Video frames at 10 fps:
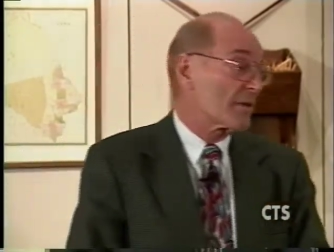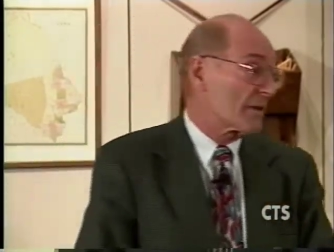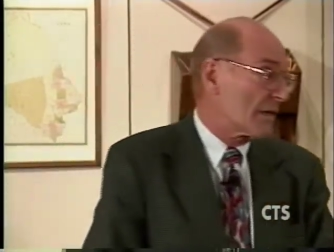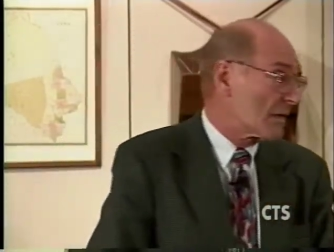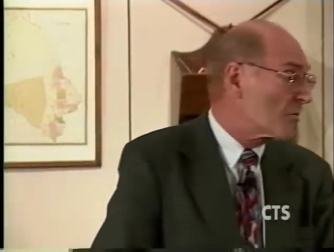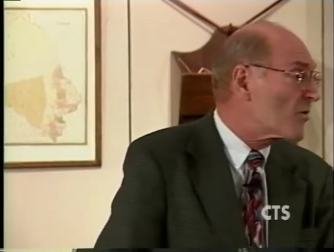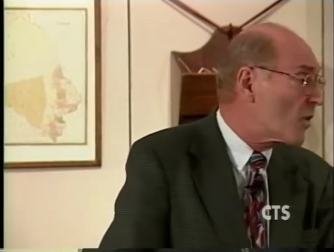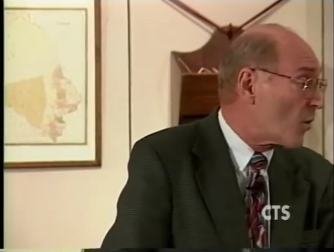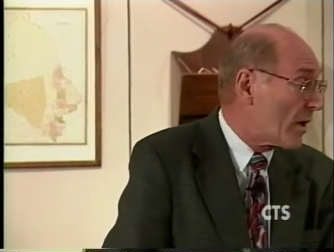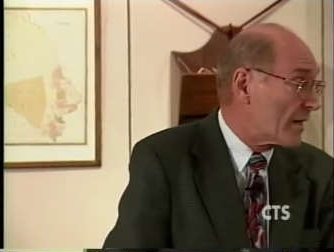the Kingdom of
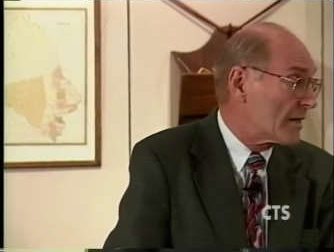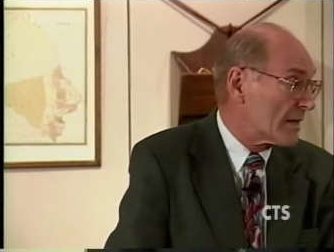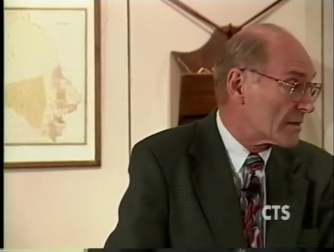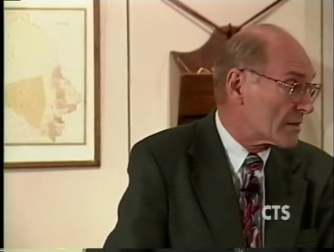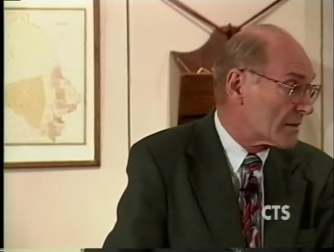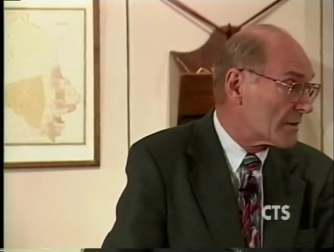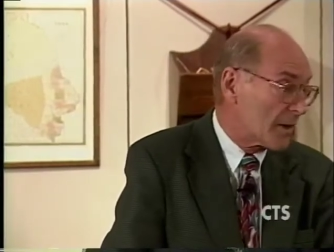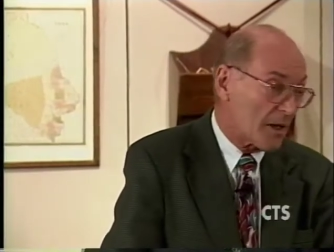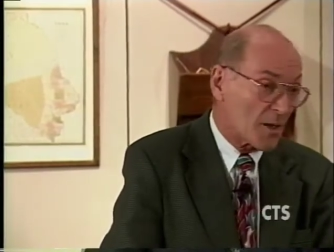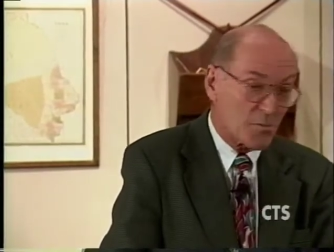Hawaii as a,
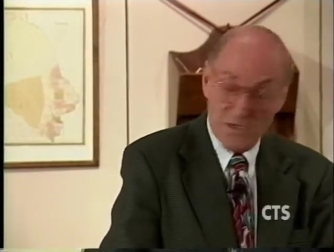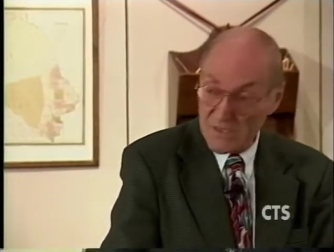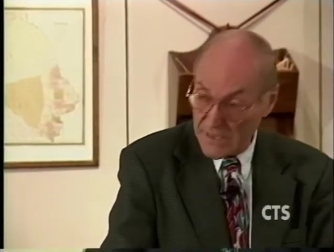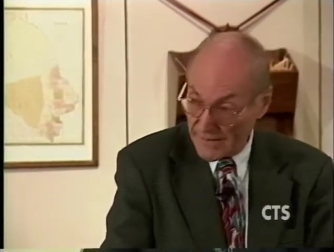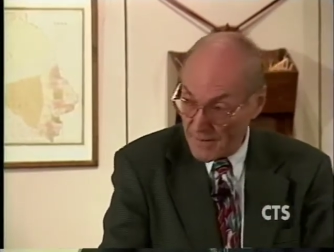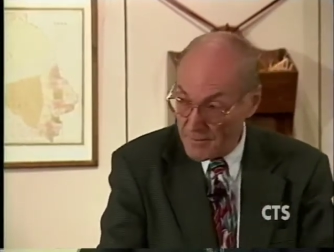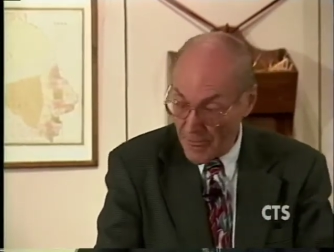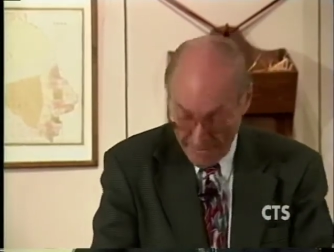a, leprosarium.